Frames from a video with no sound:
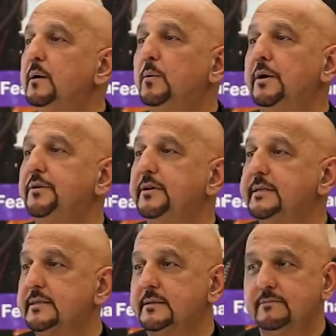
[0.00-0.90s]
whether
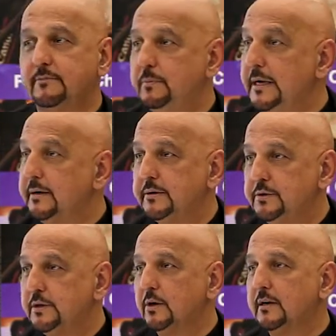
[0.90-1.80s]
it's
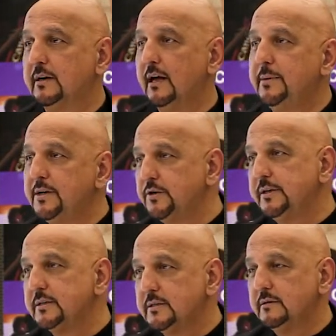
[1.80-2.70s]
climbing
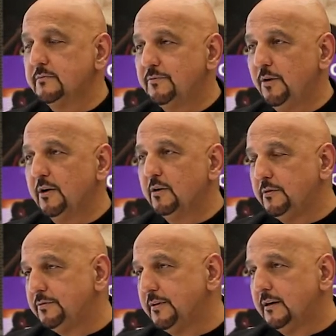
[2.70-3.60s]
trees and falling
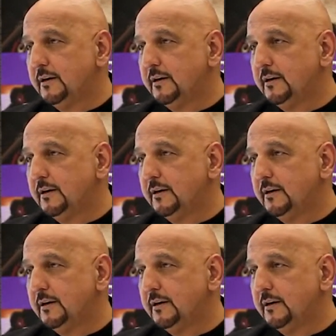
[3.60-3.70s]
off